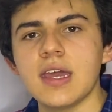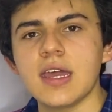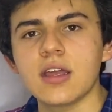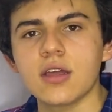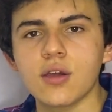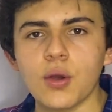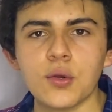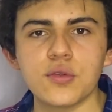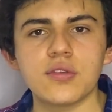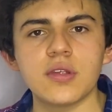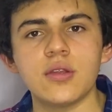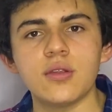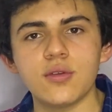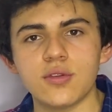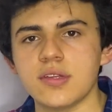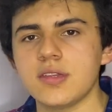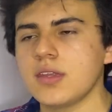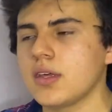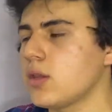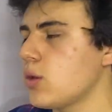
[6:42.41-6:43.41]
and cosine
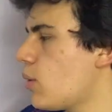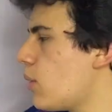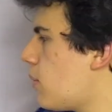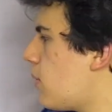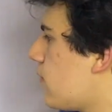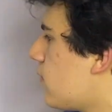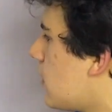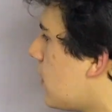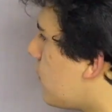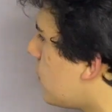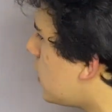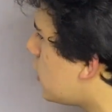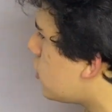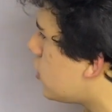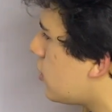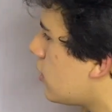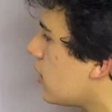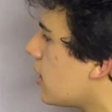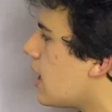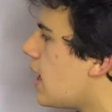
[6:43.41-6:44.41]
using the derivative
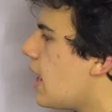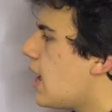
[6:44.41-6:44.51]
definition.